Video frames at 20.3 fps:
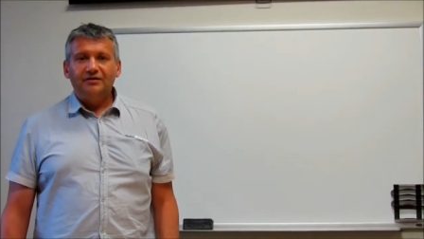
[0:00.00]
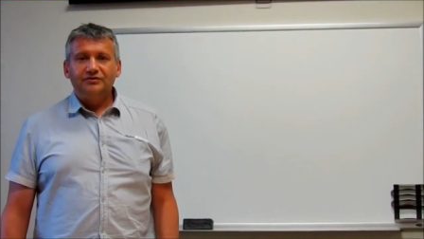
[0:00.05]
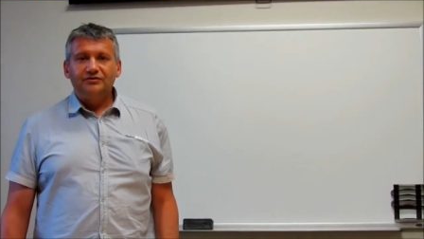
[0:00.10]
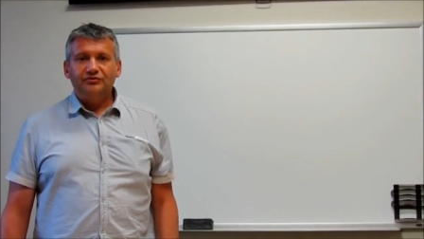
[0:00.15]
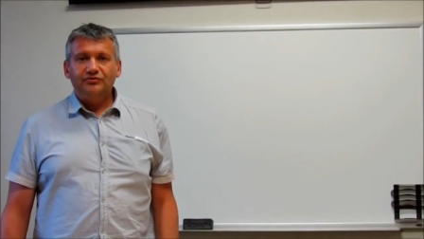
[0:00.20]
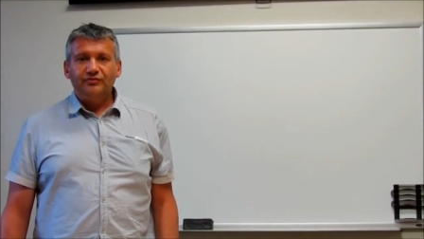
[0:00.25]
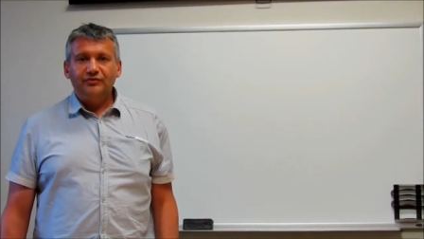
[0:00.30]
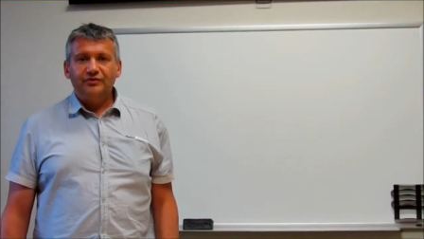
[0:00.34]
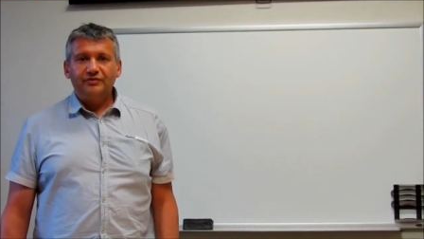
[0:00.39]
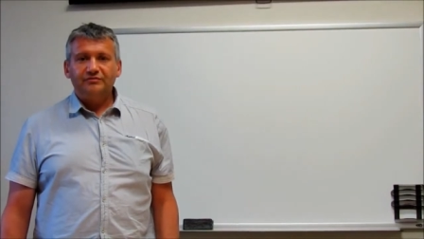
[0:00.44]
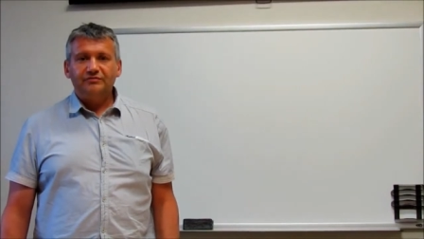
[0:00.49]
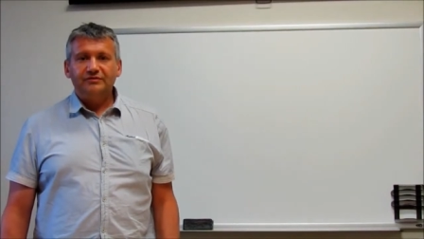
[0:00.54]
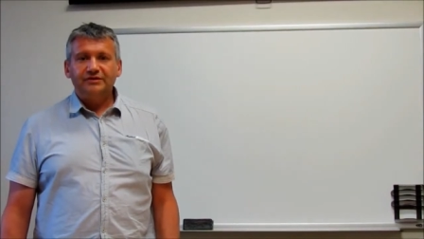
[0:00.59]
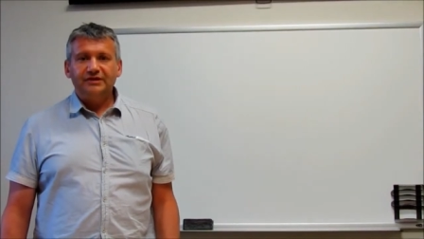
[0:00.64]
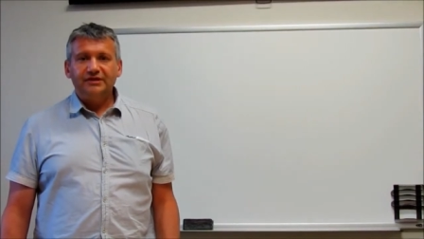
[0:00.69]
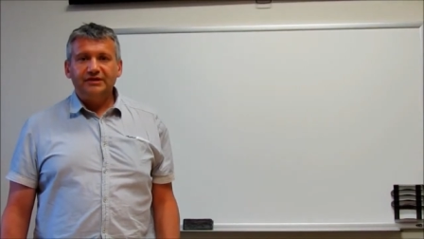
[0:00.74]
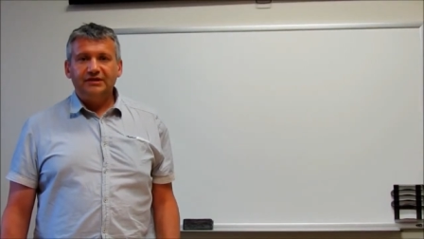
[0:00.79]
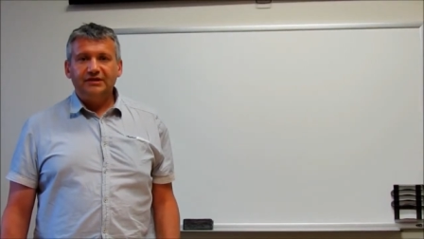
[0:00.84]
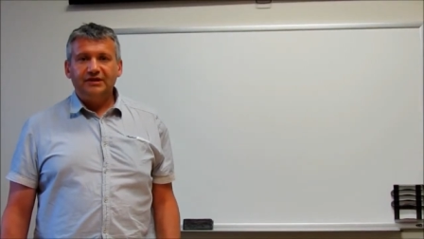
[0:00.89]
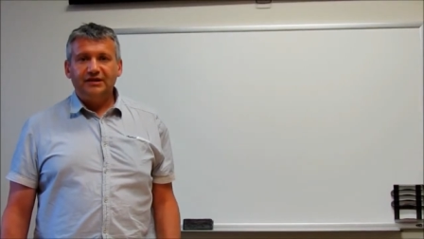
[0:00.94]
to the
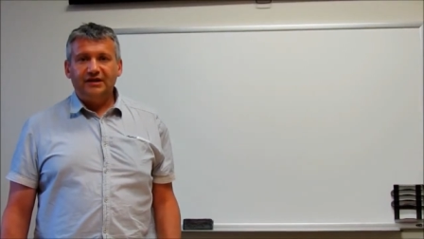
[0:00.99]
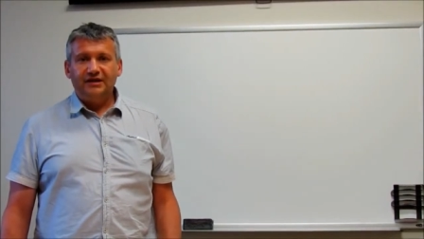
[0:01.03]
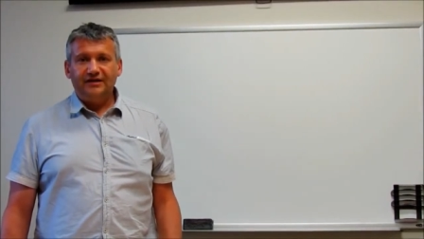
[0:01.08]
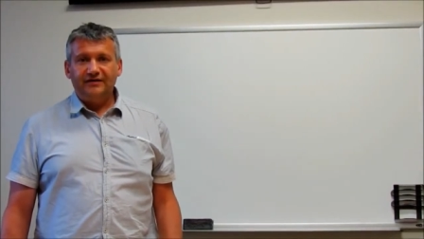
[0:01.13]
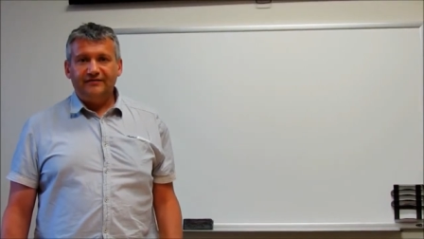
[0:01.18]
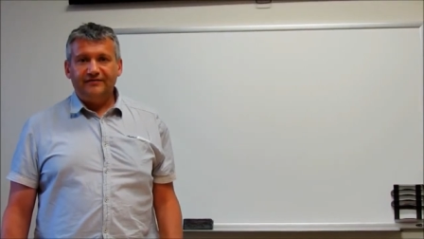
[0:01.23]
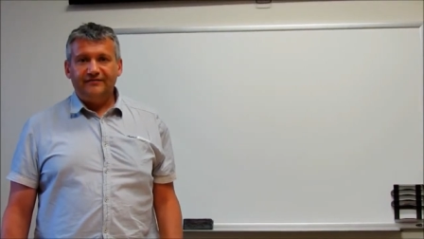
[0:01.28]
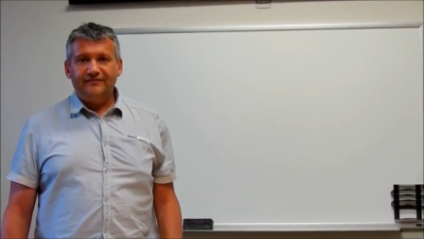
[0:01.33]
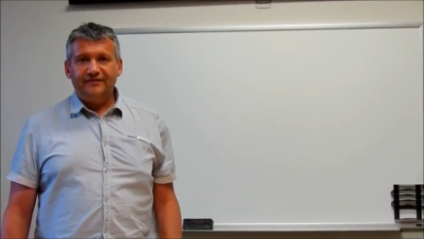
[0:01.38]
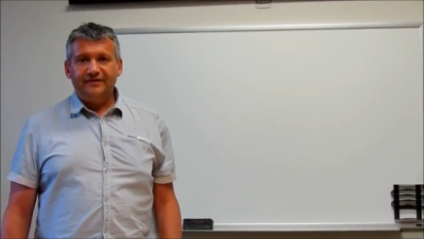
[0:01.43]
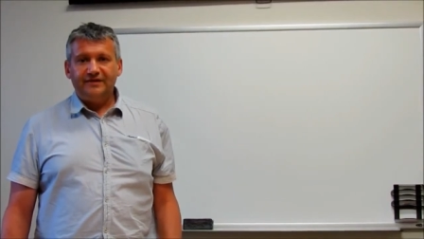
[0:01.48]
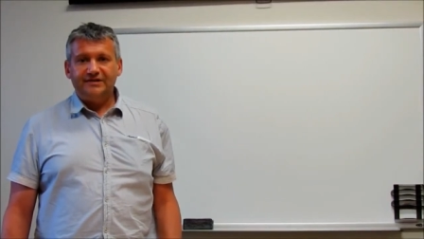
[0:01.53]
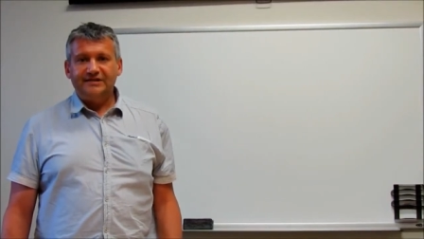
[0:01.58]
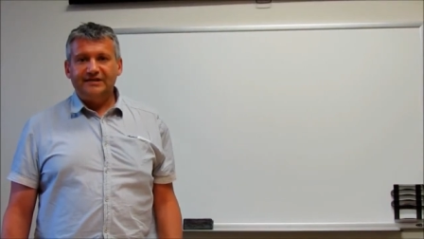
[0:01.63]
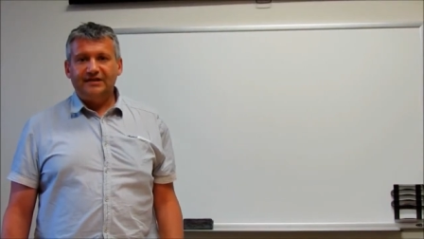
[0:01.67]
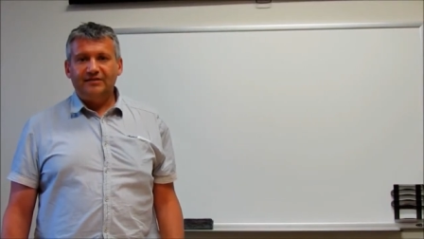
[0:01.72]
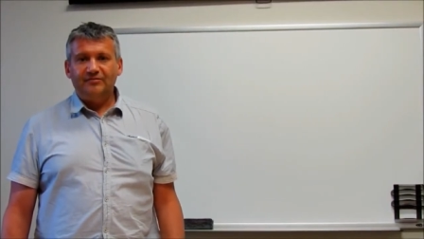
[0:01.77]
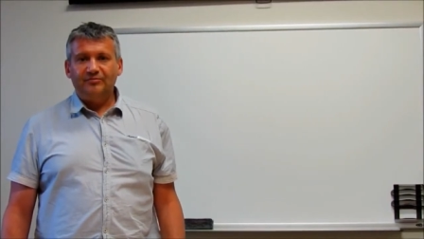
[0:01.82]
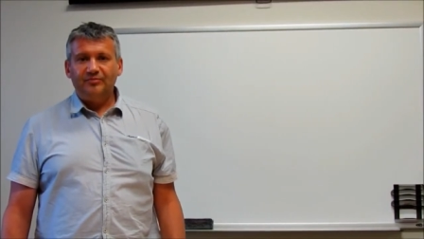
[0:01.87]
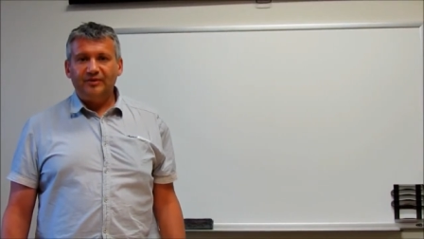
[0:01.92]
real life
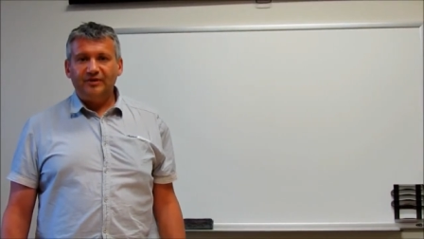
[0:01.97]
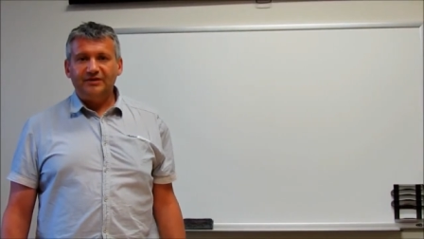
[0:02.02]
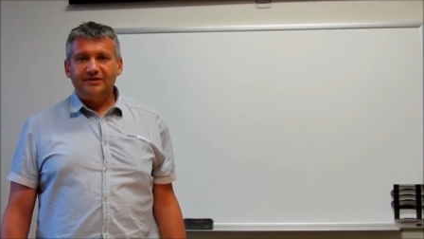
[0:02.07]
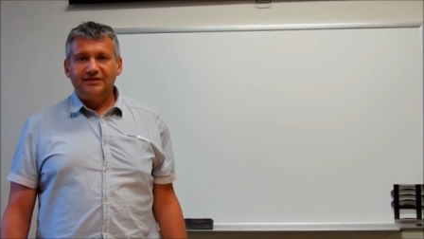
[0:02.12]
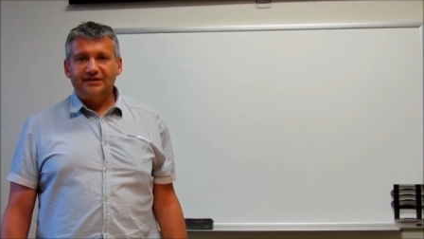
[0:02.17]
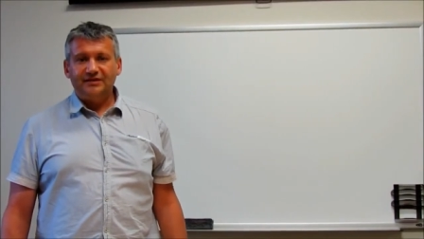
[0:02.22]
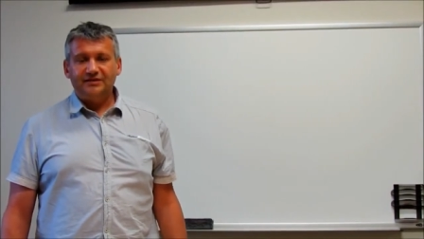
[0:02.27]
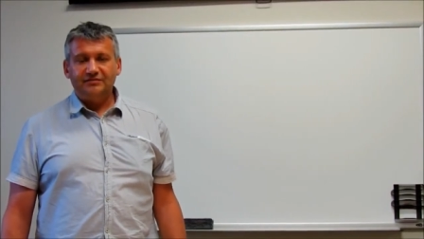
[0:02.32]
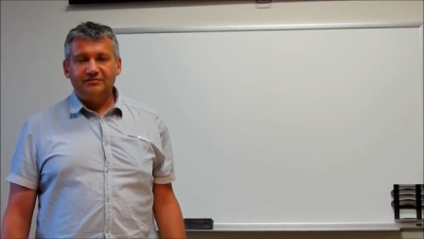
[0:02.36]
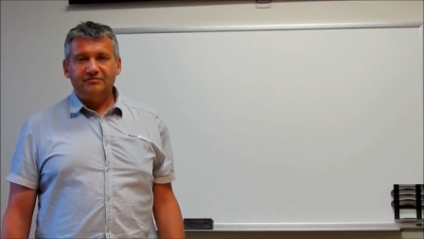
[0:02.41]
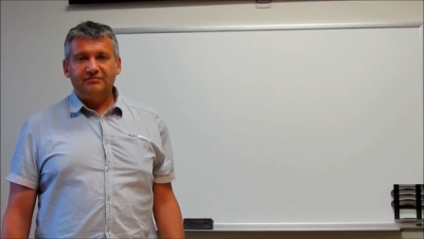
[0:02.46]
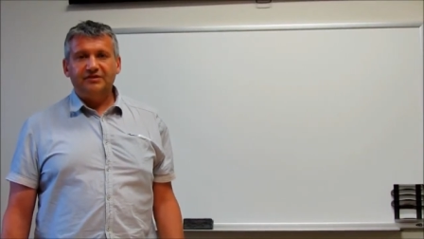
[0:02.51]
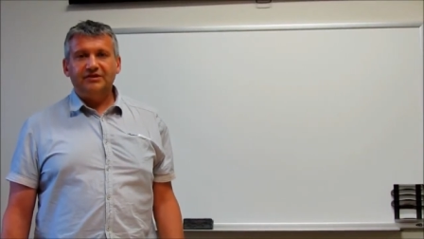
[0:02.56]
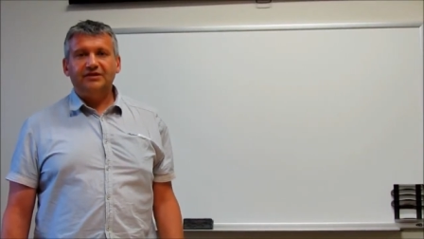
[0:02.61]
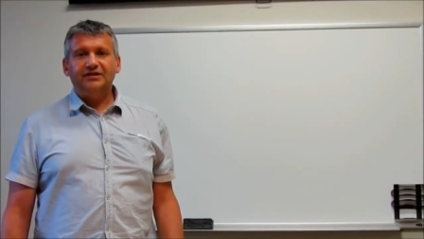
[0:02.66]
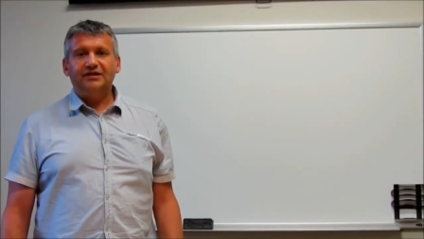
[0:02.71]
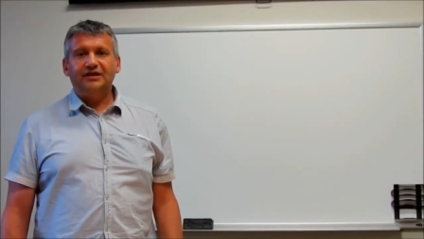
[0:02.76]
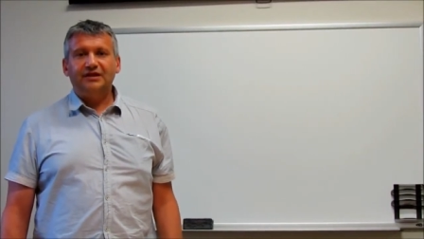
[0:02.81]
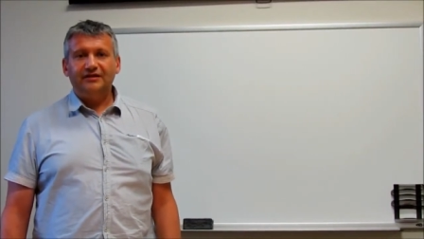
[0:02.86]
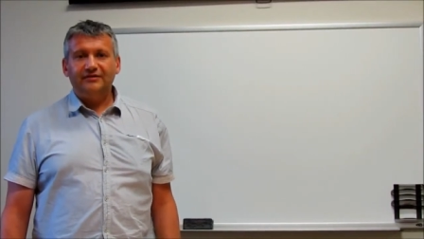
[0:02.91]
examples and
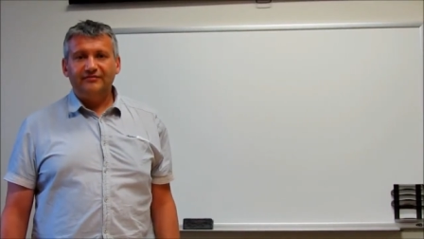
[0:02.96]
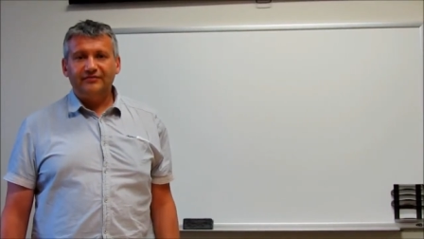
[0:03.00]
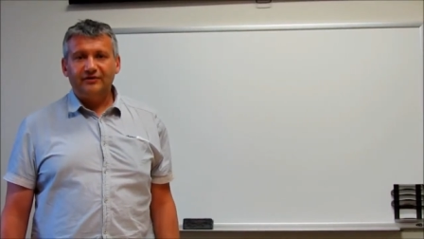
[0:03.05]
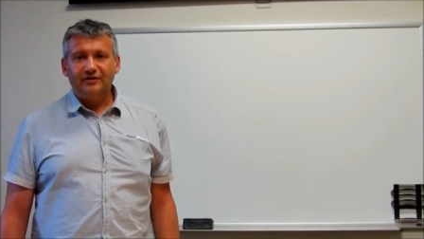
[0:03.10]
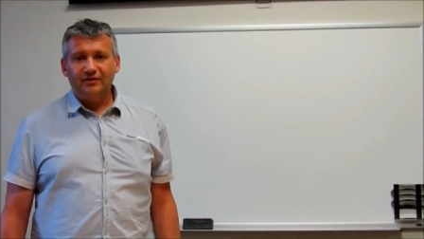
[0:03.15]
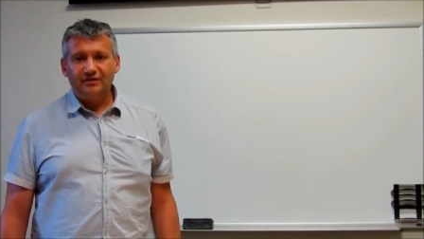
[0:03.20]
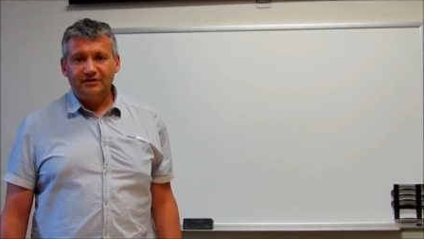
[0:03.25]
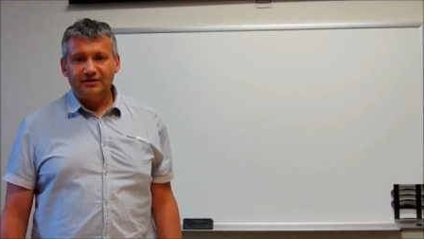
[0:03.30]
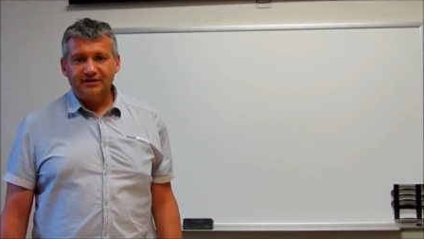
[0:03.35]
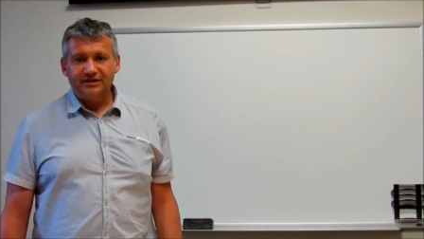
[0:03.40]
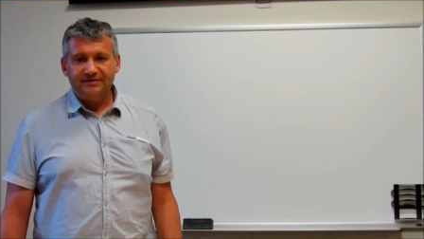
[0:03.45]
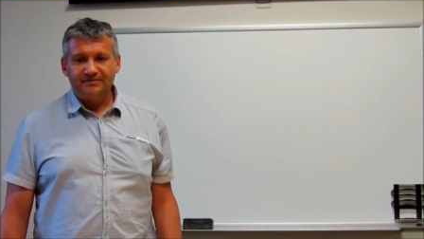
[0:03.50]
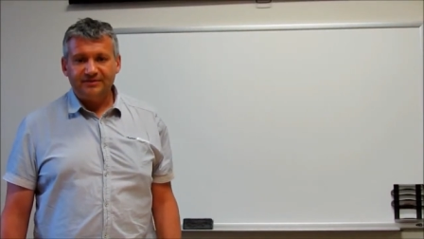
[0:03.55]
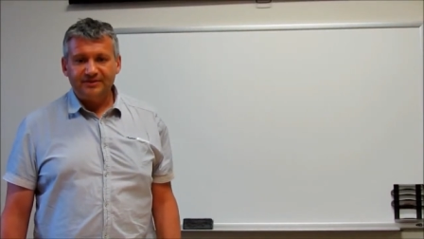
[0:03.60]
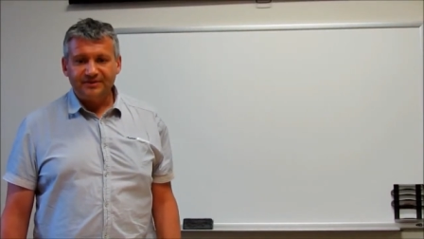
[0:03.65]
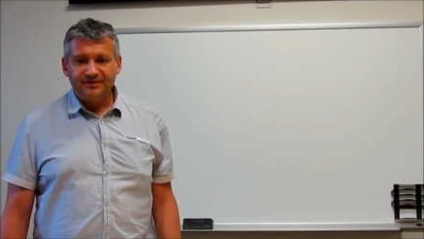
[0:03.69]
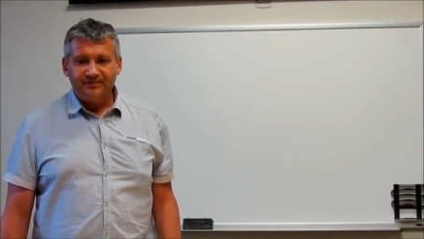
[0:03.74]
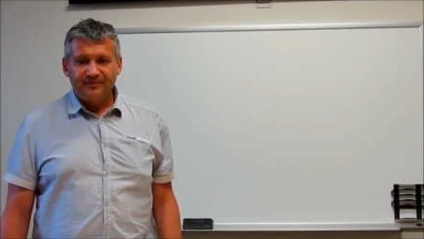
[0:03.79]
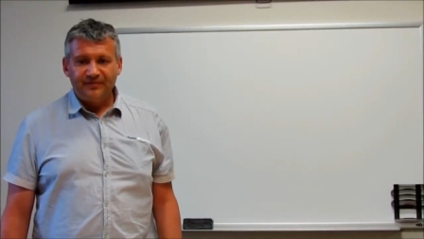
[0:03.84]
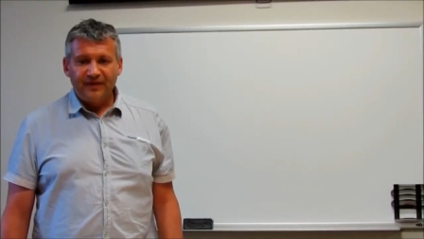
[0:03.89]
real life concepts.